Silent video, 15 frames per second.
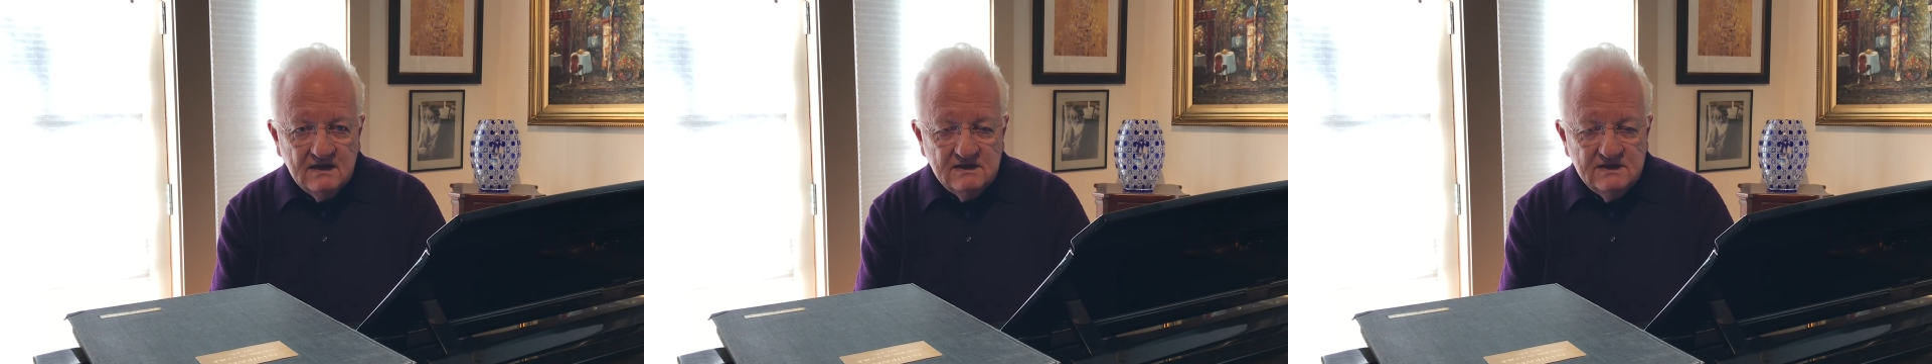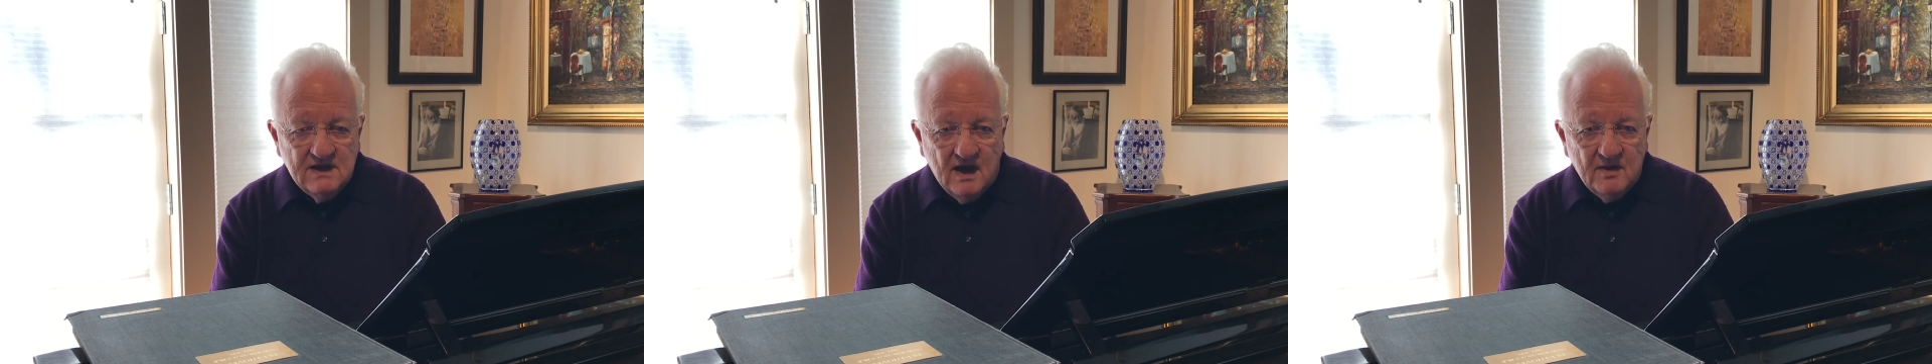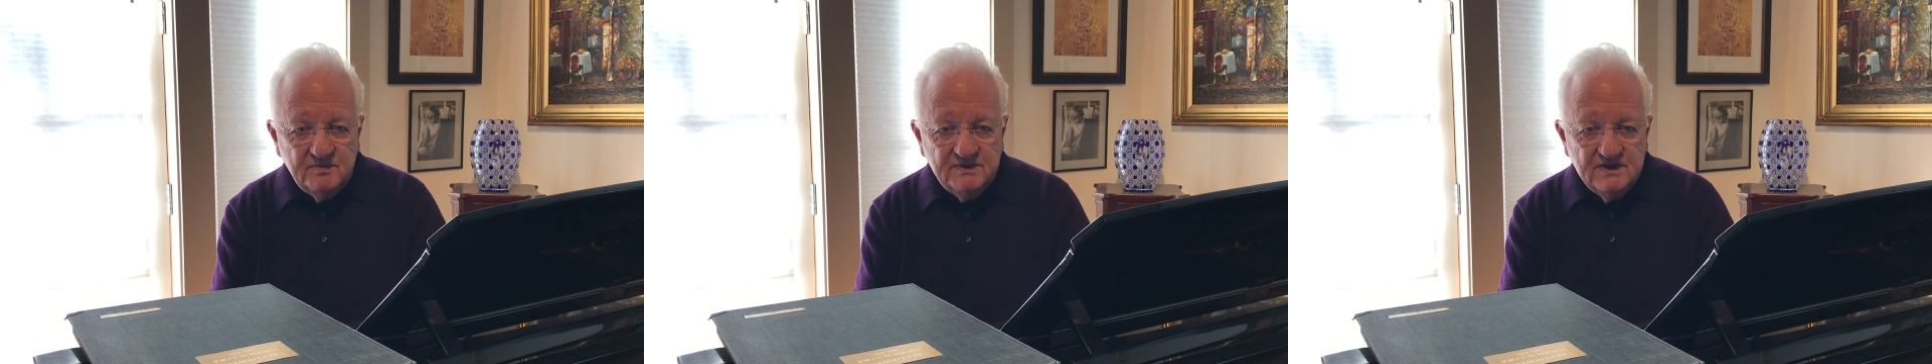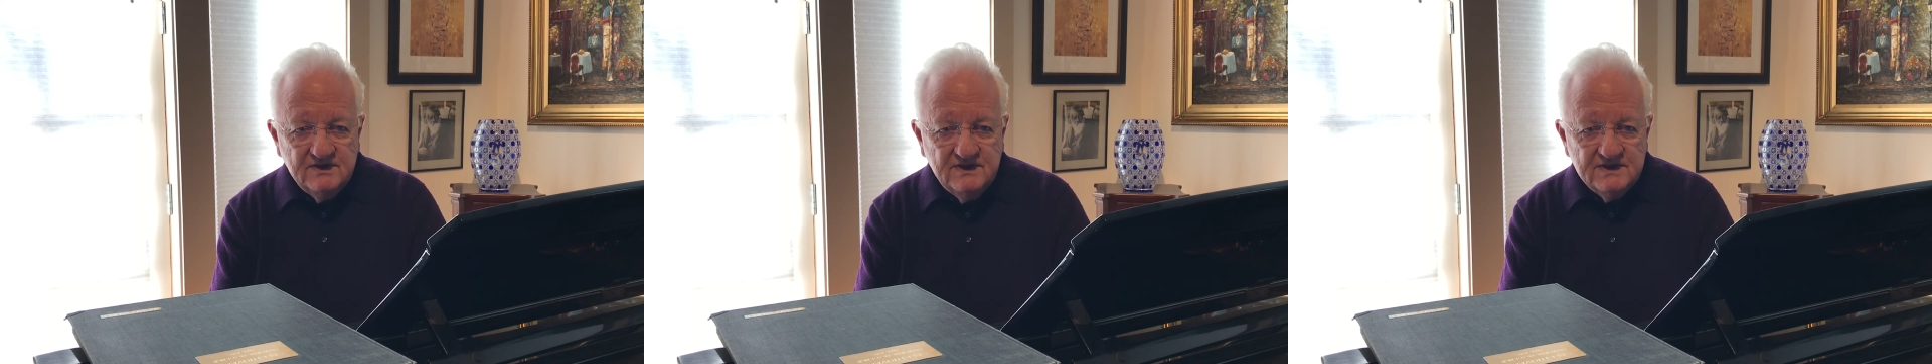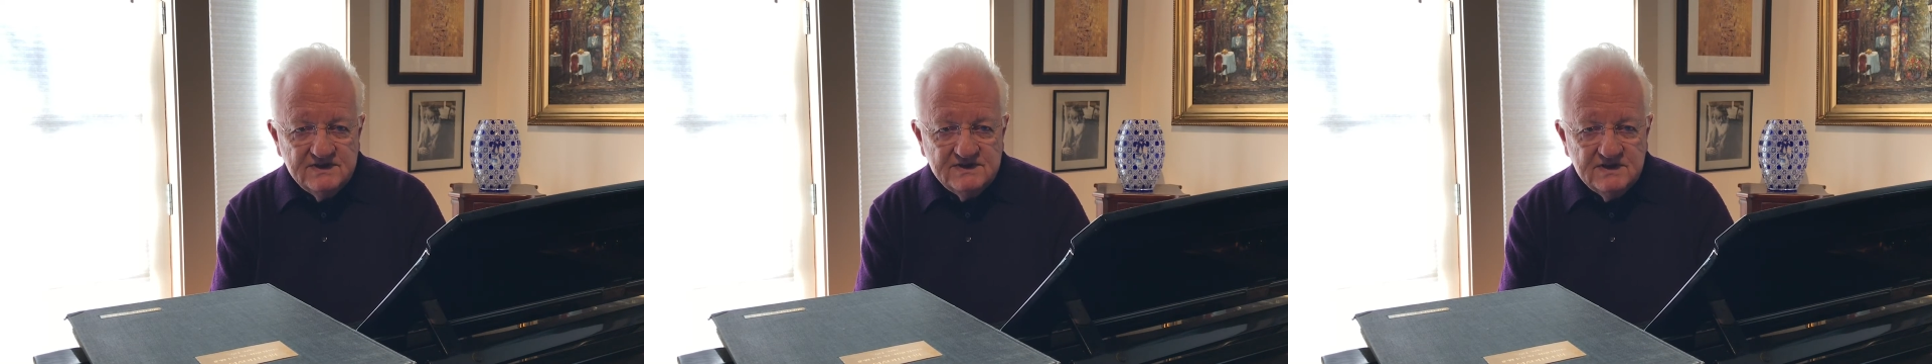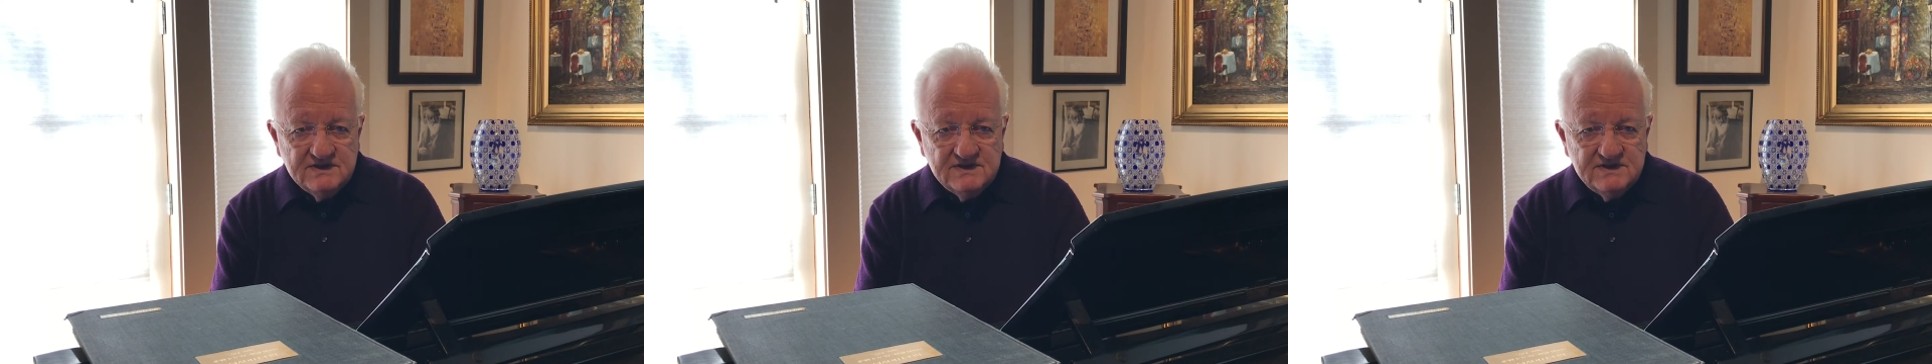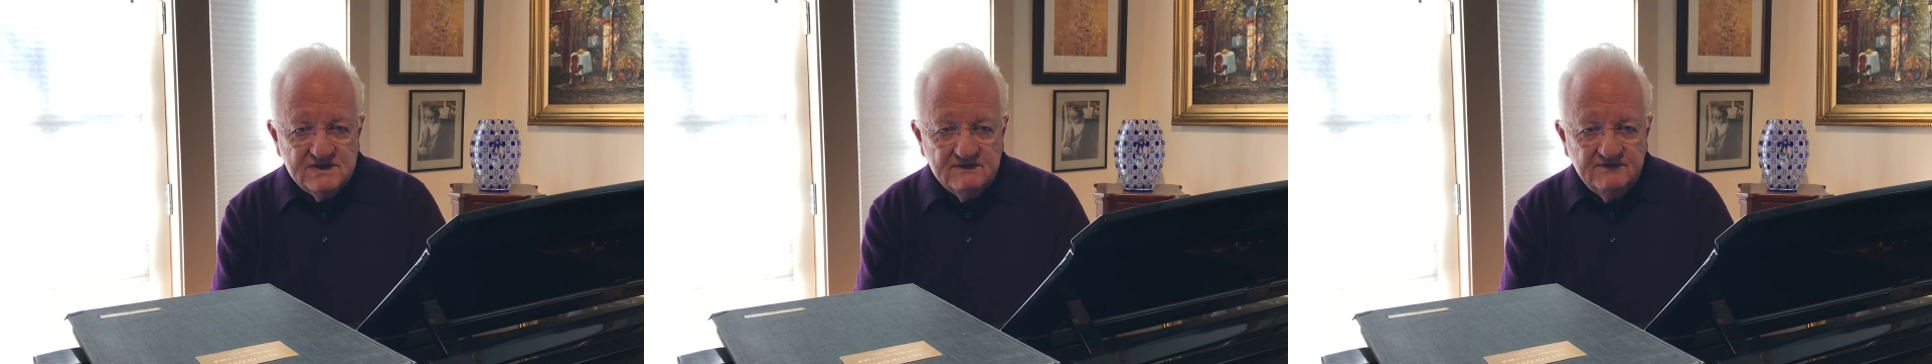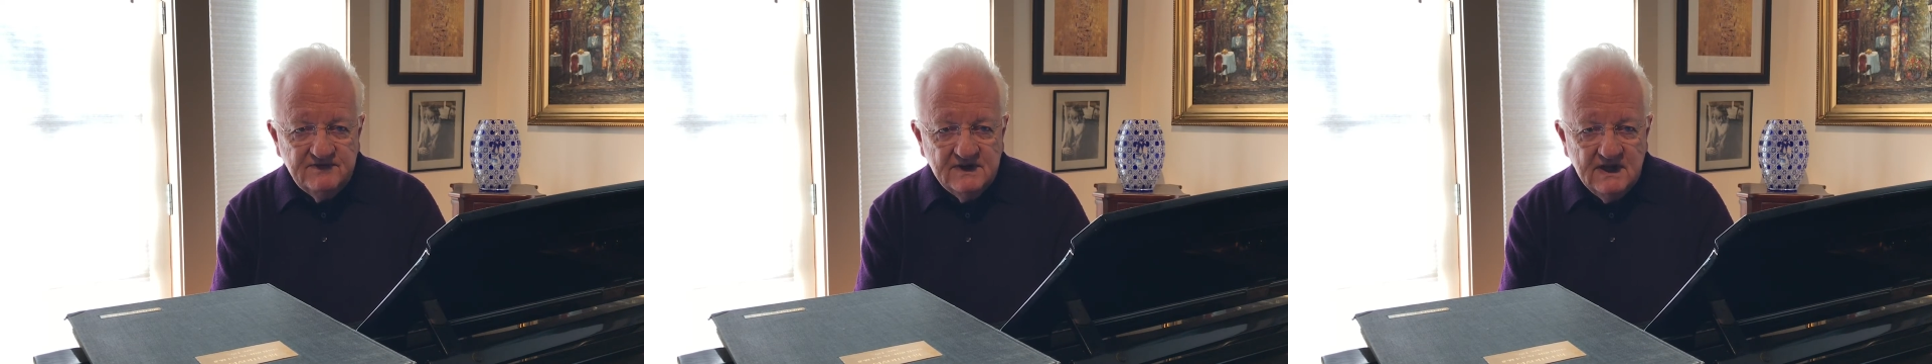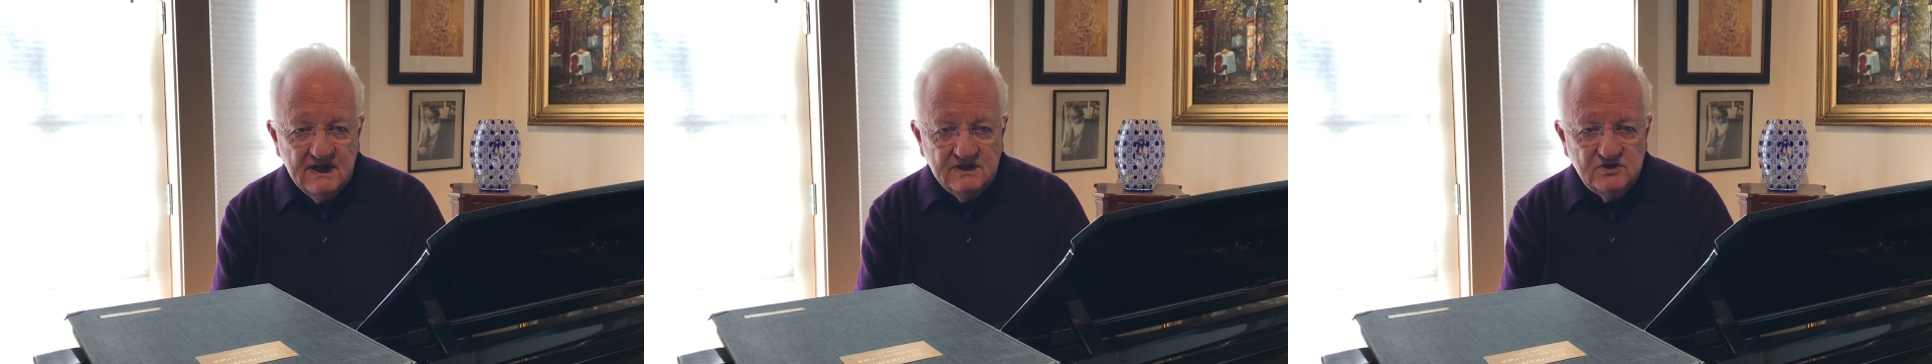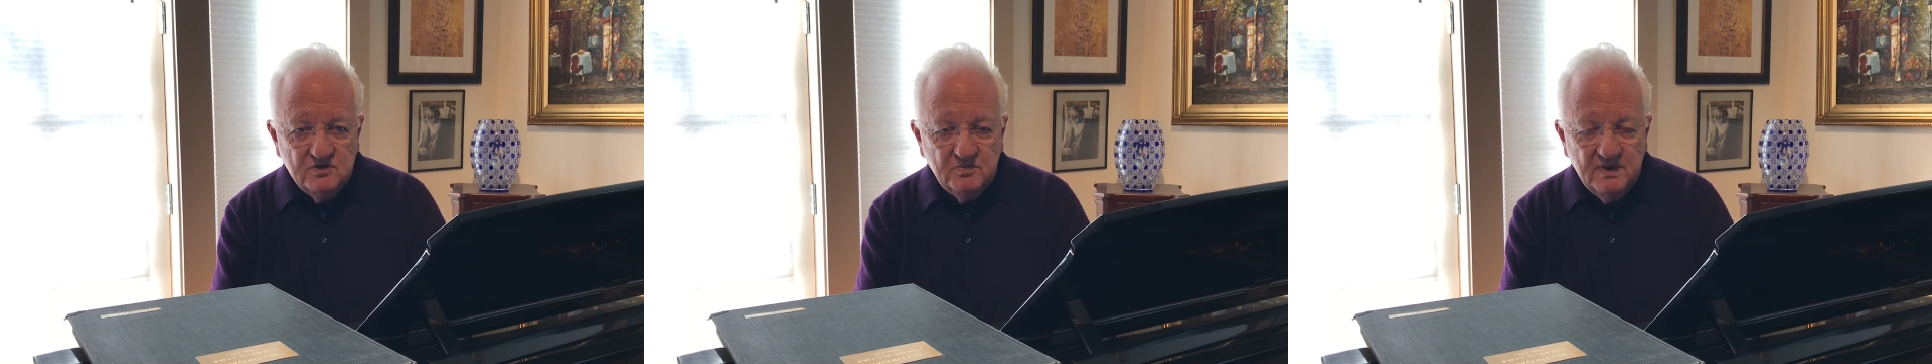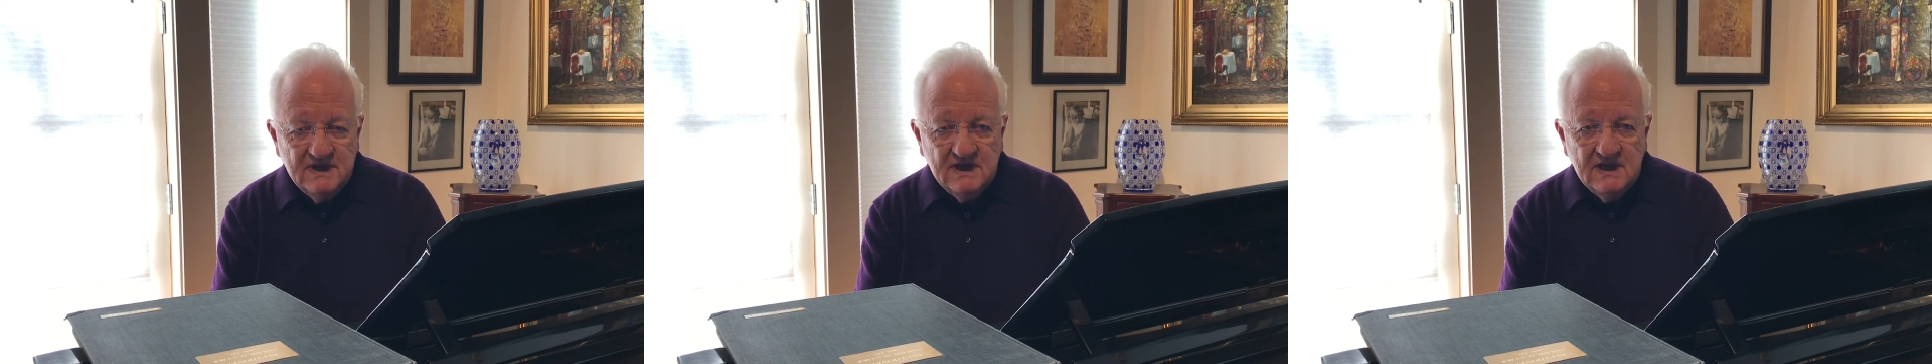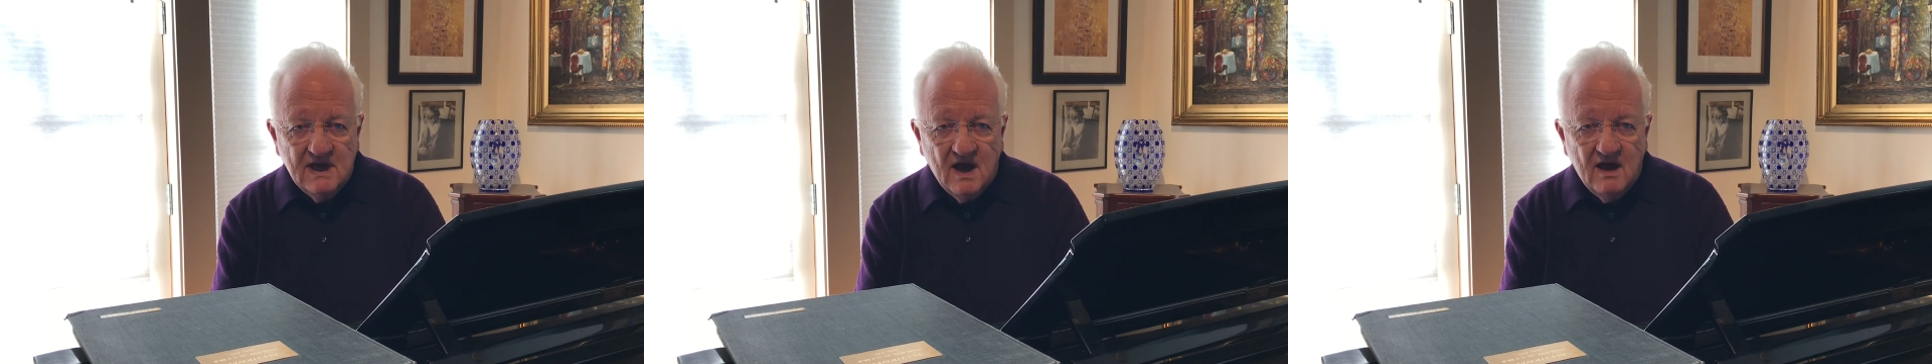dubbed this symphony to be